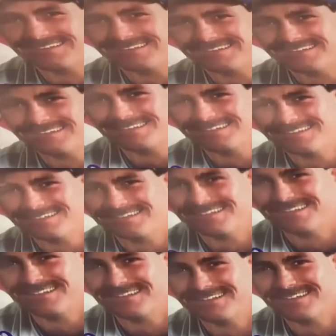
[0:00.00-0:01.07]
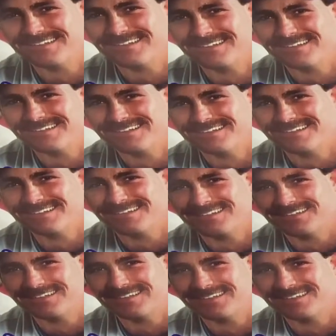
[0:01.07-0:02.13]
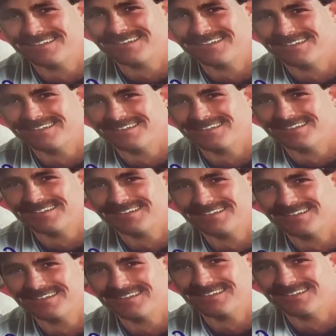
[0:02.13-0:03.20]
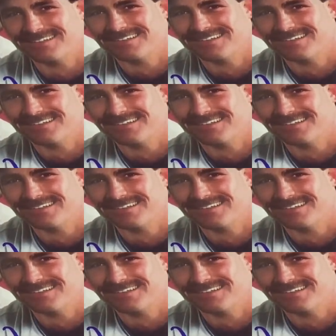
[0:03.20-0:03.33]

Blue Jays, the Andre Dawson on this side. I got that in